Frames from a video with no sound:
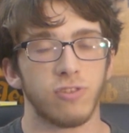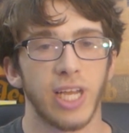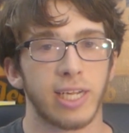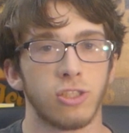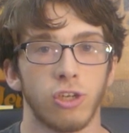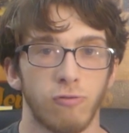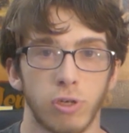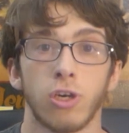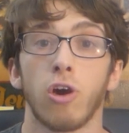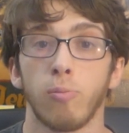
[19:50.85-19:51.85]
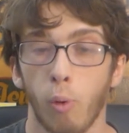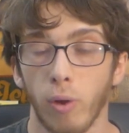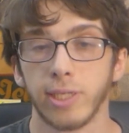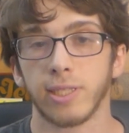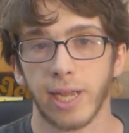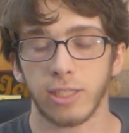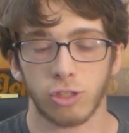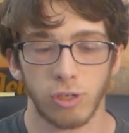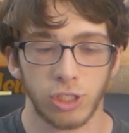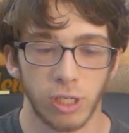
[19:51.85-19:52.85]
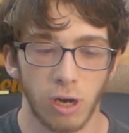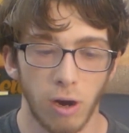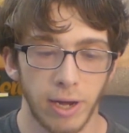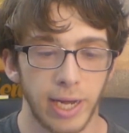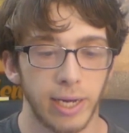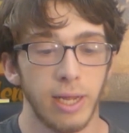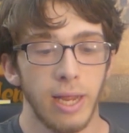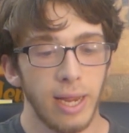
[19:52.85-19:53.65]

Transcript: of second serve return points against Christian Garin,